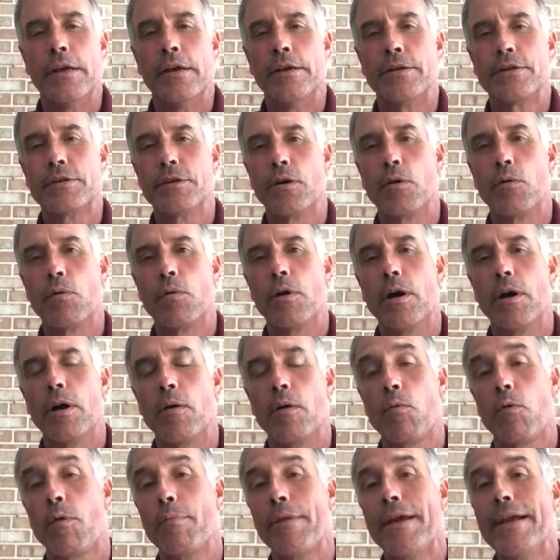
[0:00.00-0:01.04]
So
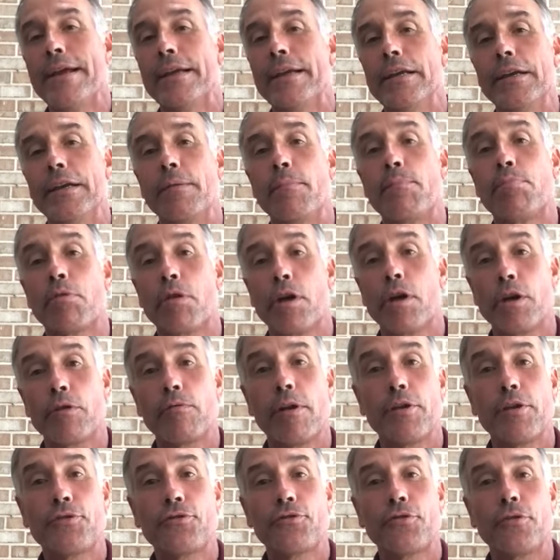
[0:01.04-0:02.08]
we're making
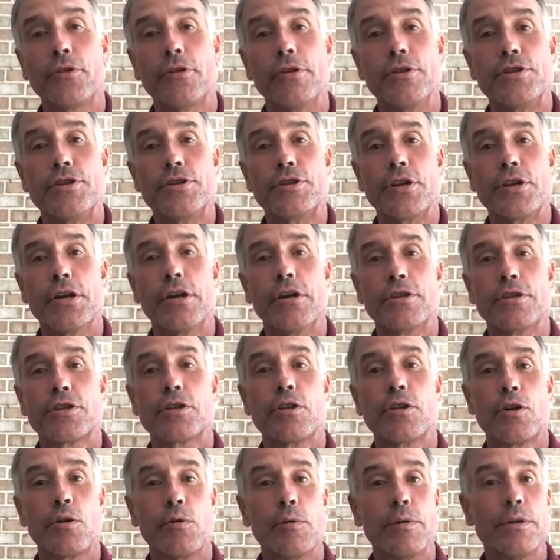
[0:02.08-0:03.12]
progress. It's
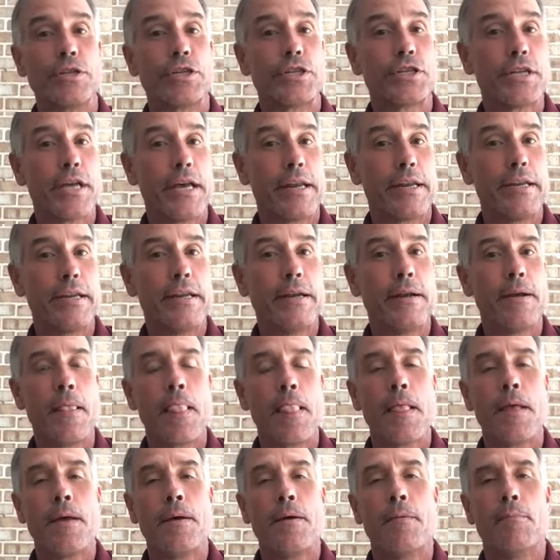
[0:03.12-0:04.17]
slow and steady,
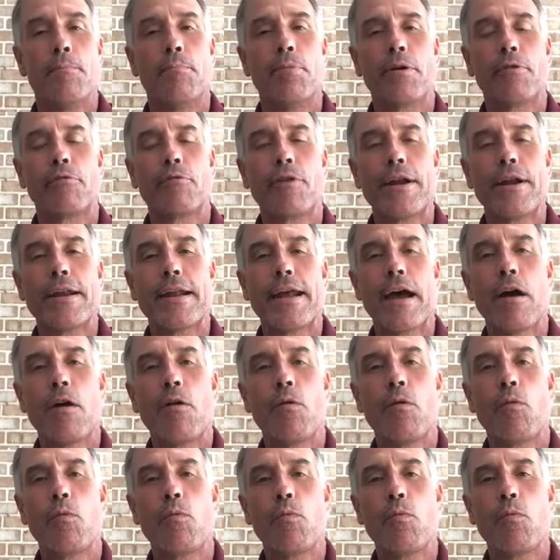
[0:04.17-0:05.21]
but right
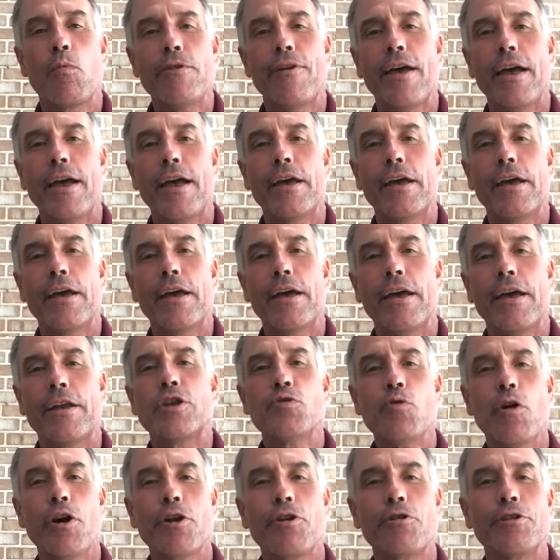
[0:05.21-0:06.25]
now we've had
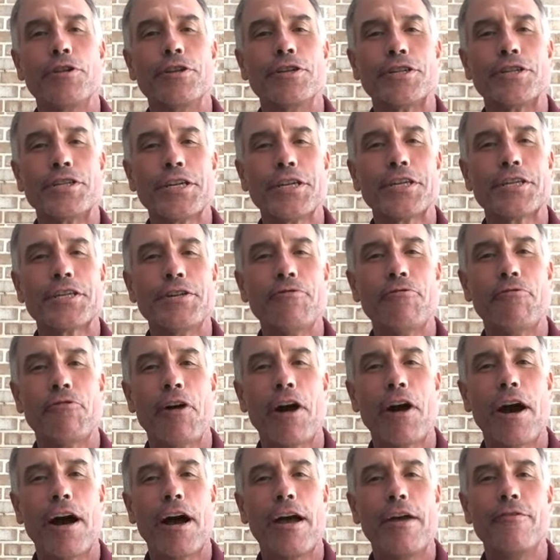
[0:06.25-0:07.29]

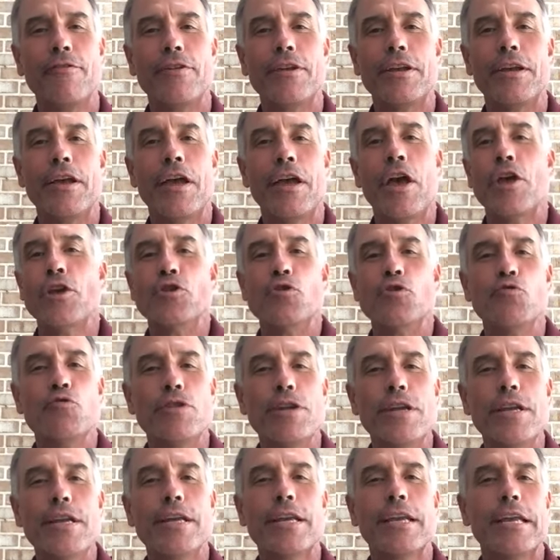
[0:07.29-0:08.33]
265
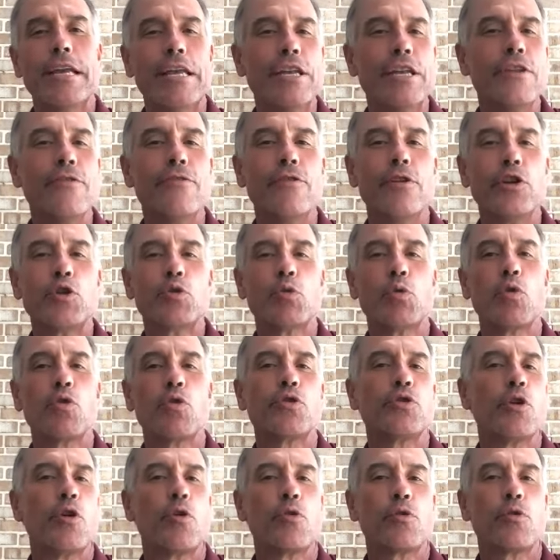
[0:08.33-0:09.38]
unique
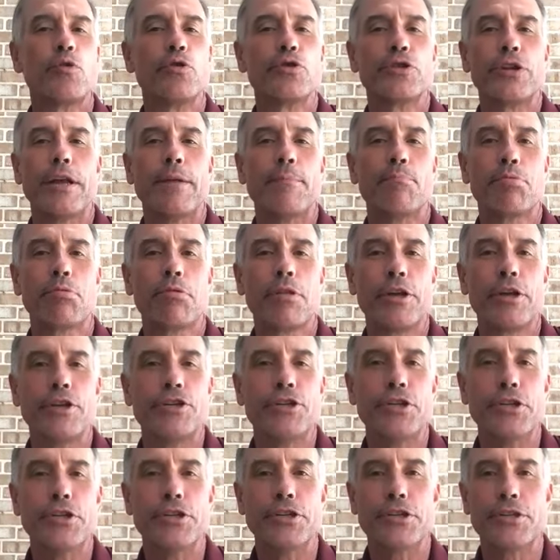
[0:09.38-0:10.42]
individual donors and
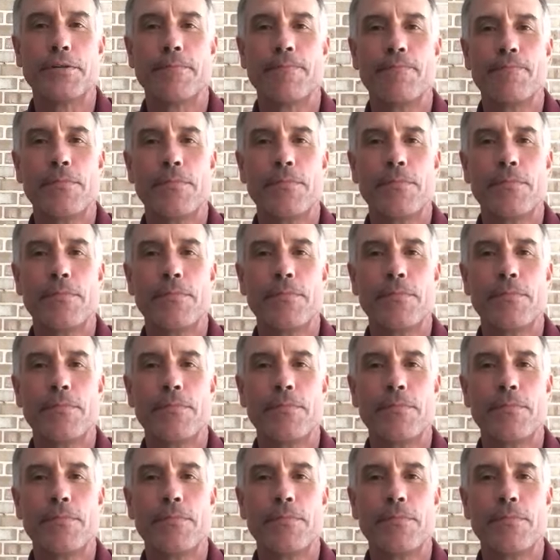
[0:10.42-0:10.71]
pledges.